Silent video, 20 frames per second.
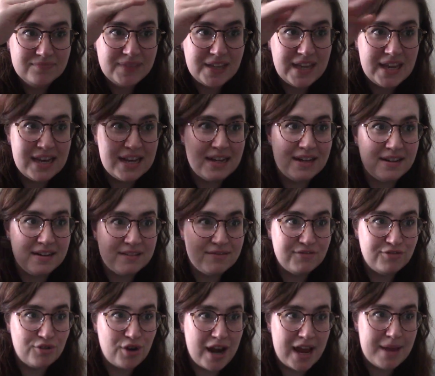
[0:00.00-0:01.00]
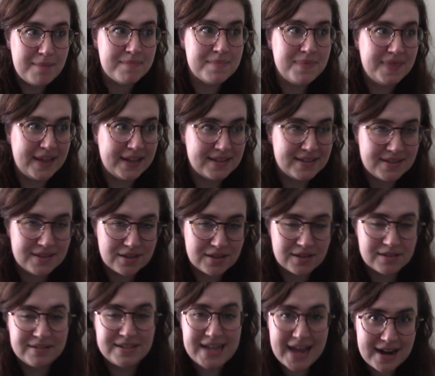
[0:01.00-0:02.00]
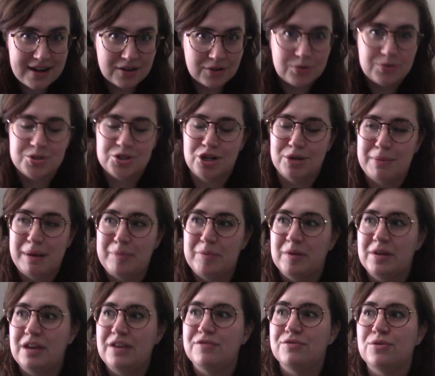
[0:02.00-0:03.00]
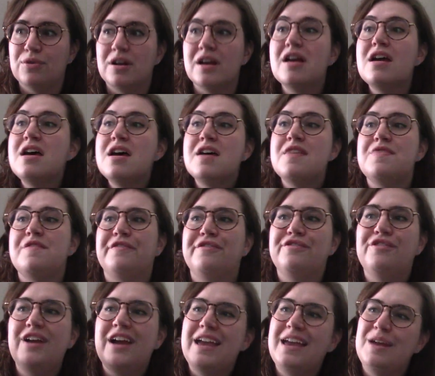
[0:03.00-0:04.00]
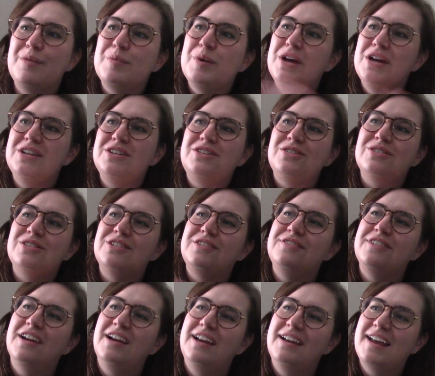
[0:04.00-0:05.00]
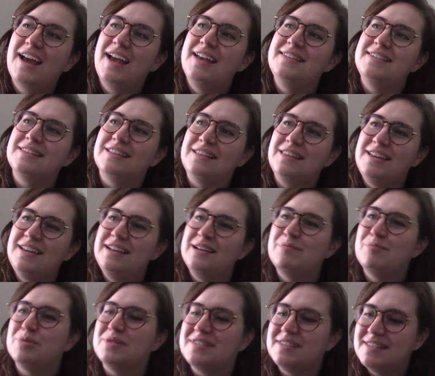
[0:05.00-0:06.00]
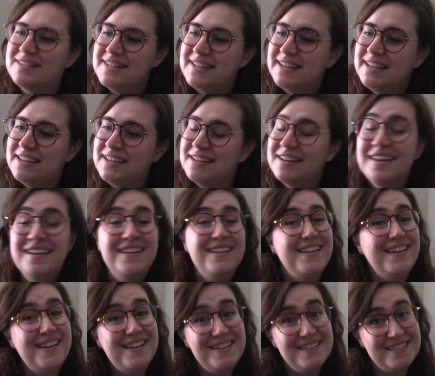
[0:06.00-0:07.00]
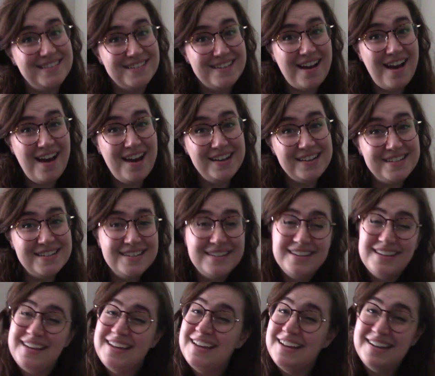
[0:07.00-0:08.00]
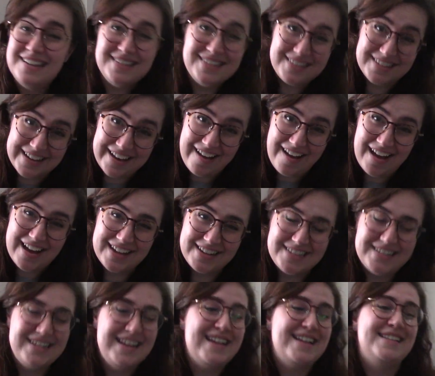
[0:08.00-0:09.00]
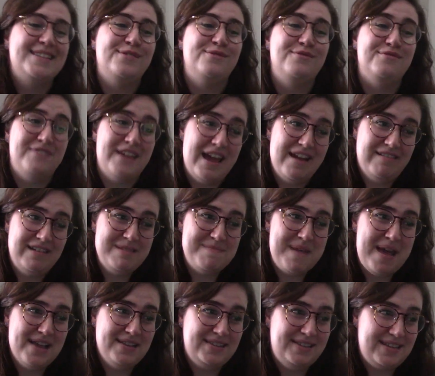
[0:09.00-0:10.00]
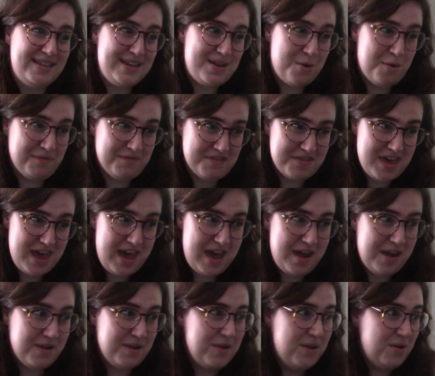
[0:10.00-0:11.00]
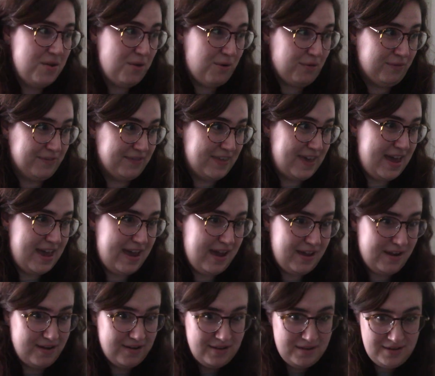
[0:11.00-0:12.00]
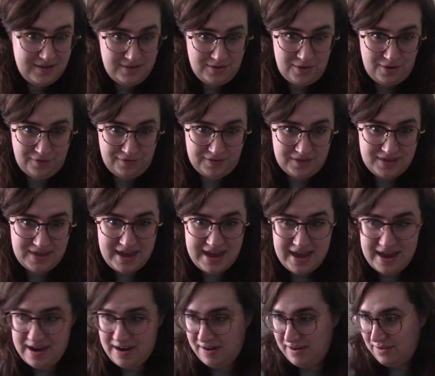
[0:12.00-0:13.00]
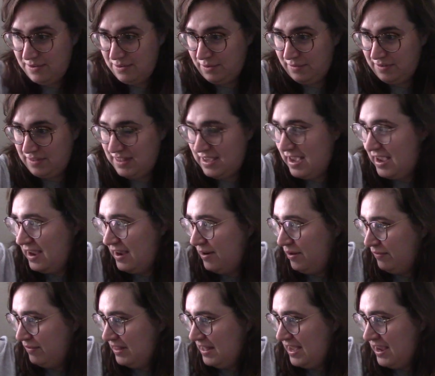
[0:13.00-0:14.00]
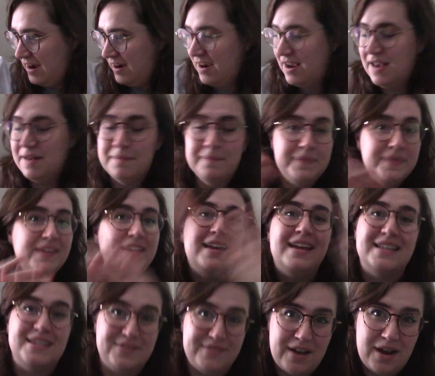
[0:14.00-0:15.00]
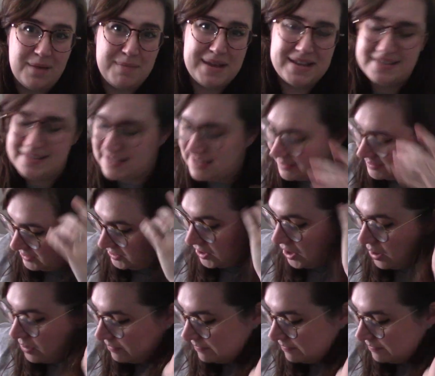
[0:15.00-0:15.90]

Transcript: in frame, that's the technical term I'm looking for, the frame to look very nice, clean, and pristine. It is not. It is not. It's very messy over there, over there, over there, over there, over there. It's very messy. So